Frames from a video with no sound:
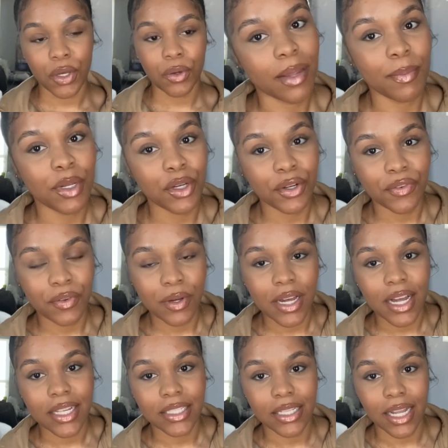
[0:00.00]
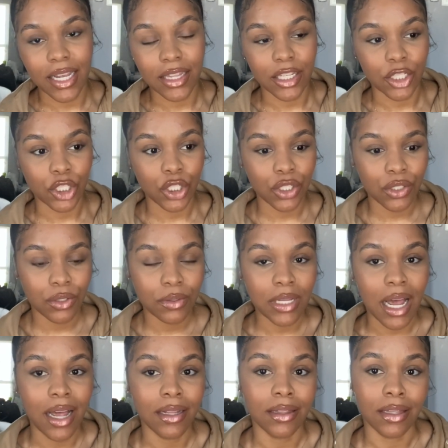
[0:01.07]
Let me know if you guys like the shoes. I
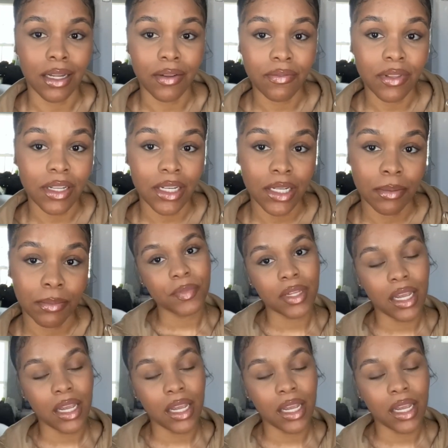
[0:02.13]
love them.